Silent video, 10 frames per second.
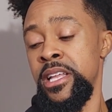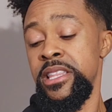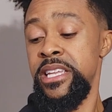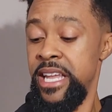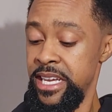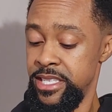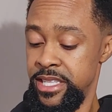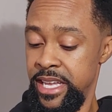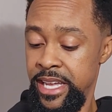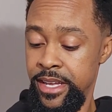The next
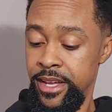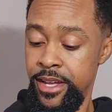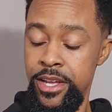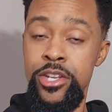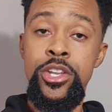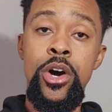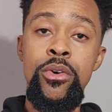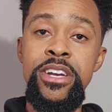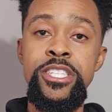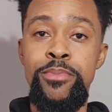thing,
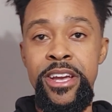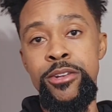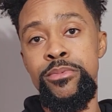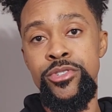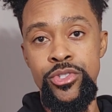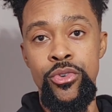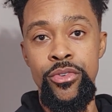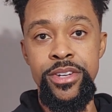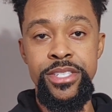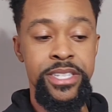no expandable
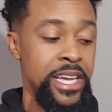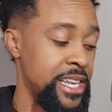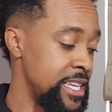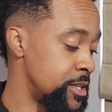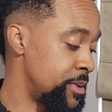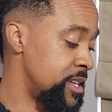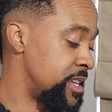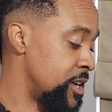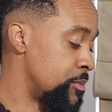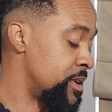storage, and that's a big
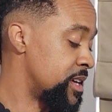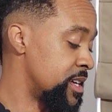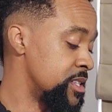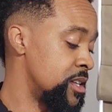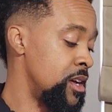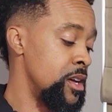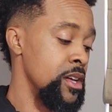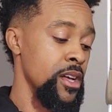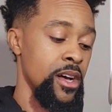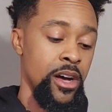deal because
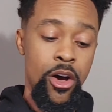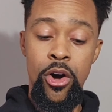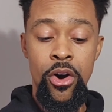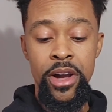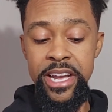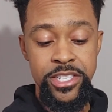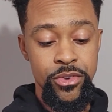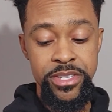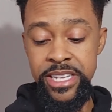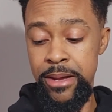all
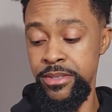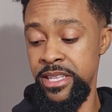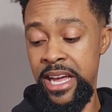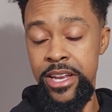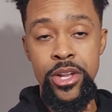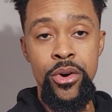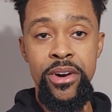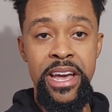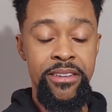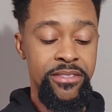Android tablets that I know
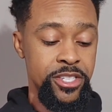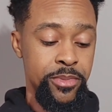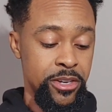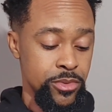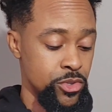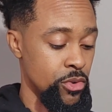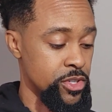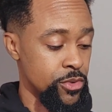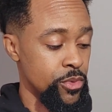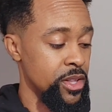have expandable
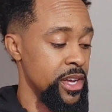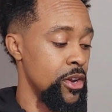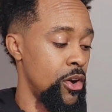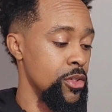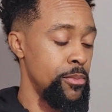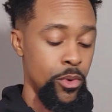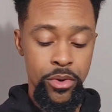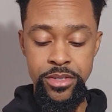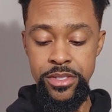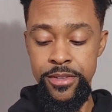storage. If we look at all the
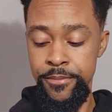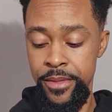ports,